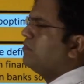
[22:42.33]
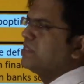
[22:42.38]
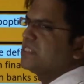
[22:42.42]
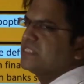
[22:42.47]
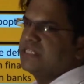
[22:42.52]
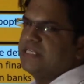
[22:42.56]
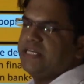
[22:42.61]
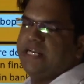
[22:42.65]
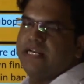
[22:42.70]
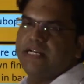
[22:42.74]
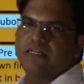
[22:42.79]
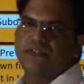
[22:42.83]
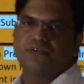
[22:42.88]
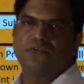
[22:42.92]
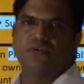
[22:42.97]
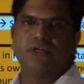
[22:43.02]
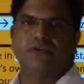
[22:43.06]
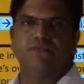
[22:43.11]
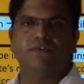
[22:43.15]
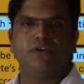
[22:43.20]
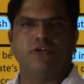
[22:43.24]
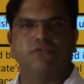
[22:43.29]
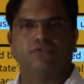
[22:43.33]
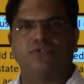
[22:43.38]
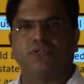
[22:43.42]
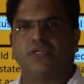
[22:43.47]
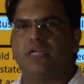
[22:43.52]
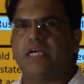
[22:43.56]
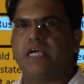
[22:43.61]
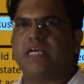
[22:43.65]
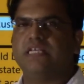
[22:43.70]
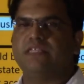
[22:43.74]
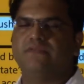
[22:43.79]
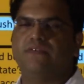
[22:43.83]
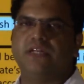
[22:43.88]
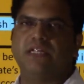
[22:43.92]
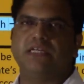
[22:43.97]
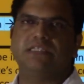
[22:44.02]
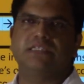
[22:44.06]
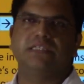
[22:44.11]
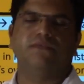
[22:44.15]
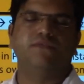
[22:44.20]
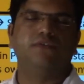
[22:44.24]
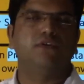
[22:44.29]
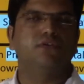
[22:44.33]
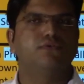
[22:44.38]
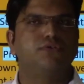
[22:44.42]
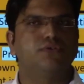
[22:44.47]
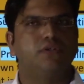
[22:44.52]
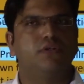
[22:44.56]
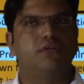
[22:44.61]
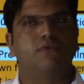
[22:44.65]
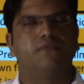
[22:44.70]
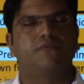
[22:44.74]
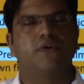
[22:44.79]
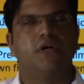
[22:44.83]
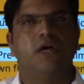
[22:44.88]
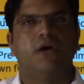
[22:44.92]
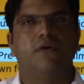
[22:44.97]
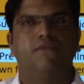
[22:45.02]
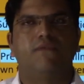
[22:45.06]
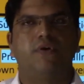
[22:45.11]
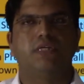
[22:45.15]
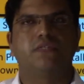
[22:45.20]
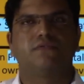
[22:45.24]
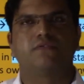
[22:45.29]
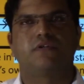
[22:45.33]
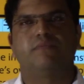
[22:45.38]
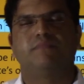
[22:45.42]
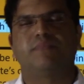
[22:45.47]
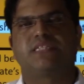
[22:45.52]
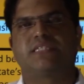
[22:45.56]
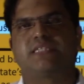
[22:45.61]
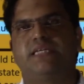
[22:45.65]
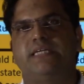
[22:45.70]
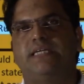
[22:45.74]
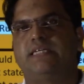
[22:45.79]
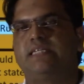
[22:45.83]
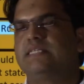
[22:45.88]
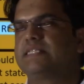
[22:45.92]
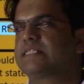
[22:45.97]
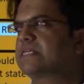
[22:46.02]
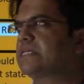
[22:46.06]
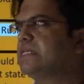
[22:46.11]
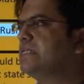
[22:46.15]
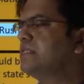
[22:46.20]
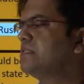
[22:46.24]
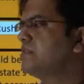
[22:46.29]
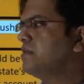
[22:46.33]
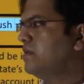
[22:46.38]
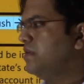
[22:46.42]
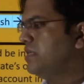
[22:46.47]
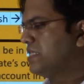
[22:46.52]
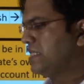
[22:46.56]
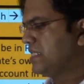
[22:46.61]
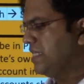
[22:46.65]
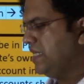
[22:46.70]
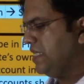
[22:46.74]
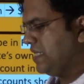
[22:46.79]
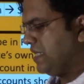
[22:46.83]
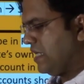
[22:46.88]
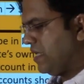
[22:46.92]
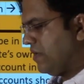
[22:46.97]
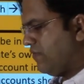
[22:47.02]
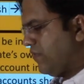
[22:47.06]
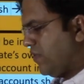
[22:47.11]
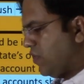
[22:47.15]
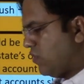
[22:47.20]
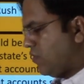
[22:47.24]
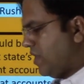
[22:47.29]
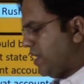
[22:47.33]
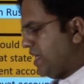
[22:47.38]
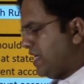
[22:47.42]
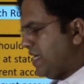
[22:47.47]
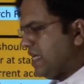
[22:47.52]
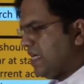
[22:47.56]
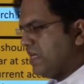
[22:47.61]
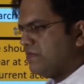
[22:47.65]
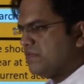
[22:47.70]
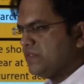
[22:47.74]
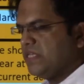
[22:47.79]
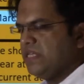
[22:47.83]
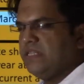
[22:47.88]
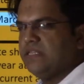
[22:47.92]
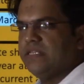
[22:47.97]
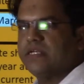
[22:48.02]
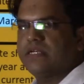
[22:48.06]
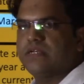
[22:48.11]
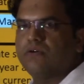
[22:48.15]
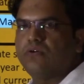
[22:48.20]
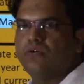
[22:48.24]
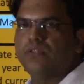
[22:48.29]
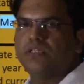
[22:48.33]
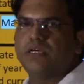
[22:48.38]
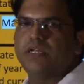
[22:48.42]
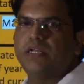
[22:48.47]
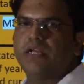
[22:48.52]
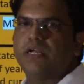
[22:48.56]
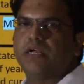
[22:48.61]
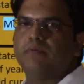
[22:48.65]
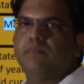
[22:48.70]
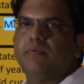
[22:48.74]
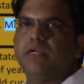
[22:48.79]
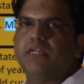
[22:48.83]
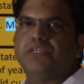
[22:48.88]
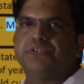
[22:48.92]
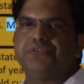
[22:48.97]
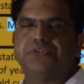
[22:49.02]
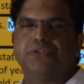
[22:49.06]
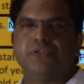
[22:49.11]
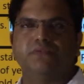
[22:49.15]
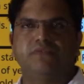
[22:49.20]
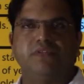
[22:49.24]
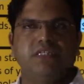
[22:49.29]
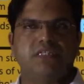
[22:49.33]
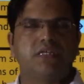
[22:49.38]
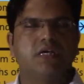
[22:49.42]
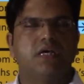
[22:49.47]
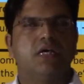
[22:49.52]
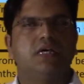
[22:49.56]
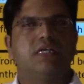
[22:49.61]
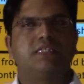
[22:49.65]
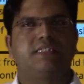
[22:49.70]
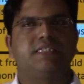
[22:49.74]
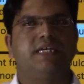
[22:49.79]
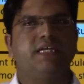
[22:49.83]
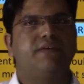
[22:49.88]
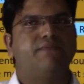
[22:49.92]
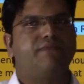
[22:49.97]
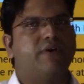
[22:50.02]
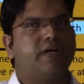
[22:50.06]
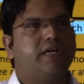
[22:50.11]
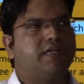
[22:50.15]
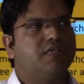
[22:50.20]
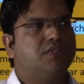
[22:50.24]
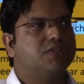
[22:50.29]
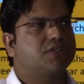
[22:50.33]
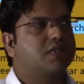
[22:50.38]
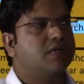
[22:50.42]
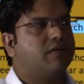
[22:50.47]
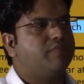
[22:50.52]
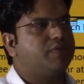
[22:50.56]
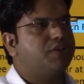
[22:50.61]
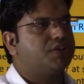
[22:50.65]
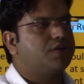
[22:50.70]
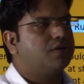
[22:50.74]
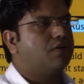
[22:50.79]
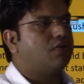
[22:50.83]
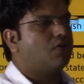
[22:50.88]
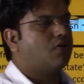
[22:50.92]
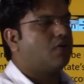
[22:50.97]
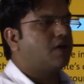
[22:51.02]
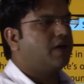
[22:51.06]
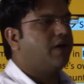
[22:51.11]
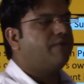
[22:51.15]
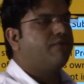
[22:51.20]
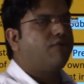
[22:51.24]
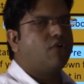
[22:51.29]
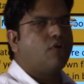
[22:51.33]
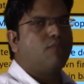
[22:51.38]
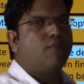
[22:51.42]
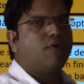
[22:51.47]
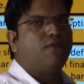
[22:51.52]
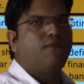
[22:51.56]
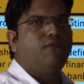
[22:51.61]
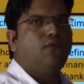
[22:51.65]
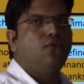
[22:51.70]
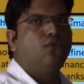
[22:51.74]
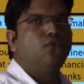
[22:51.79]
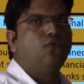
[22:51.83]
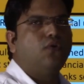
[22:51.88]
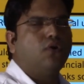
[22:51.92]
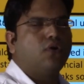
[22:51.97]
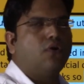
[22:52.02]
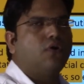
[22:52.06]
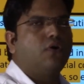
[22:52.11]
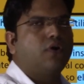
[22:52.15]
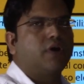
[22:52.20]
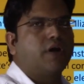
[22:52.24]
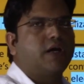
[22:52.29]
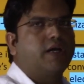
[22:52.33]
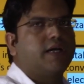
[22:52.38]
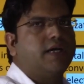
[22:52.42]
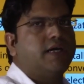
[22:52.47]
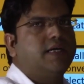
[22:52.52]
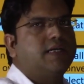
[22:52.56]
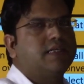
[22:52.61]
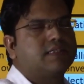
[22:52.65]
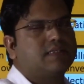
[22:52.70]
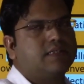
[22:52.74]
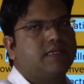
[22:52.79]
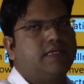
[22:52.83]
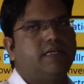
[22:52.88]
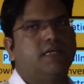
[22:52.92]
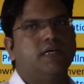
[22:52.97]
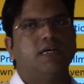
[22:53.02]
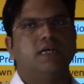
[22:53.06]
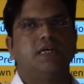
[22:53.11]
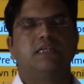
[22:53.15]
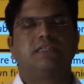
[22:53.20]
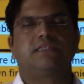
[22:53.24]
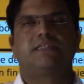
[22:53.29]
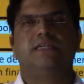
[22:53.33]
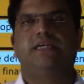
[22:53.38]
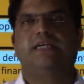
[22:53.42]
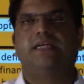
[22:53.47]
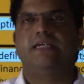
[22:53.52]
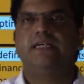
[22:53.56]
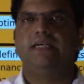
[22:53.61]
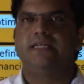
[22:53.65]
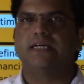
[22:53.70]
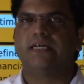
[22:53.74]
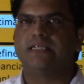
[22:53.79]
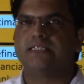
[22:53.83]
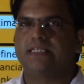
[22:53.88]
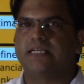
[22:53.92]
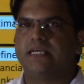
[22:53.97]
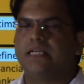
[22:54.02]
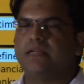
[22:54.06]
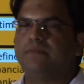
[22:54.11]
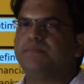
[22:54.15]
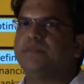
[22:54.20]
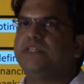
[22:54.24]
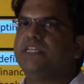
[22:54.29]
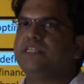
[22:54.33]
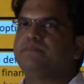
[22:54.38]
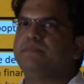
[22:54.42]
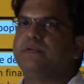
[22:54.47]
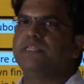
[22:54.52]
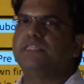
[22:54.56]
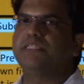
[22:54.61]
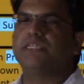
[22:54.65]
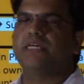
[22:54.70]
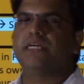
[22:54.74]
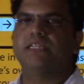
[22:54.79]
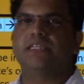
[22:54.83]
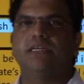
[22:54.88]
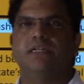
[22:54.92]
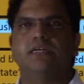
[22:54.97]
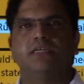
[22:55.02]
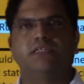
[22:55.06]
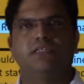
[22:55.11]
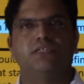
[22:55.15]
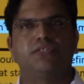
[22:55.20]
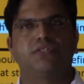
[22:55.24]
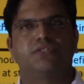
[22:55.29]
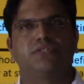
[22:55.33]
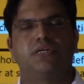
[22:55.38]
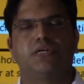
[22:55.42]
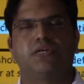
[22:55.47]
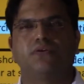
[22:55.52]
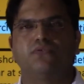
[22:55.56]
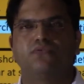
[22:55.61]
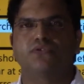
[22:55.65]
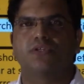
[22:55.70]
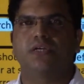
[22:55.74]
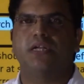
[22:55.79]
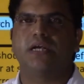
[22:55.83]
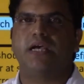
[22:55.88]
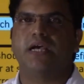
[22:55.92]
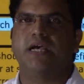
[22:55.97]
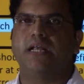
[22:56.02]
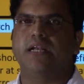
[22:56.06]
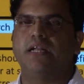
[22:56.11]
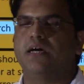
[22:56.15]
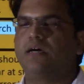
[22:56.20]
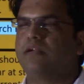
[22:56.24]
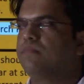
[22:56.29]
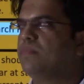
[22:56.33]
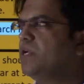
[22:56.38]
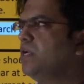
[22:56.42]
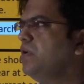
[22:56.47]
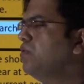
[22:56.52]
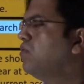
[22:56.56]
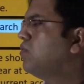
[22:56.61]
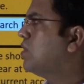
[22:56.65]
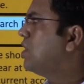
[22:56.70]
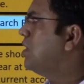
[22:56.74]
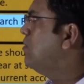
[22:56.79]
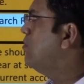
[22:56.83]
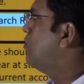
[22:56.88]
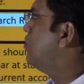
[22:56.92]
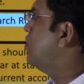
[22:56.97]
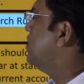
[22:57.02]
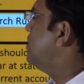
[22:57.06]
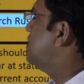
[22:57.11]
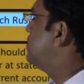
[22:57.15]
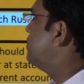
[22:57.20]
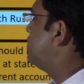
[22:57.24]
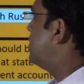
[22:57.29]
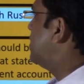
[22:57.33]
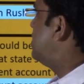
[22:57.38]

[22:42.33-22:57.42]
state, so devolution, as far as devolution of funds from state is concerned, state, we already have seen that on the recommendation of the state finance commission or in form of loan or grants, right, state does help these Panchayati Raj institution and urban local bodies. When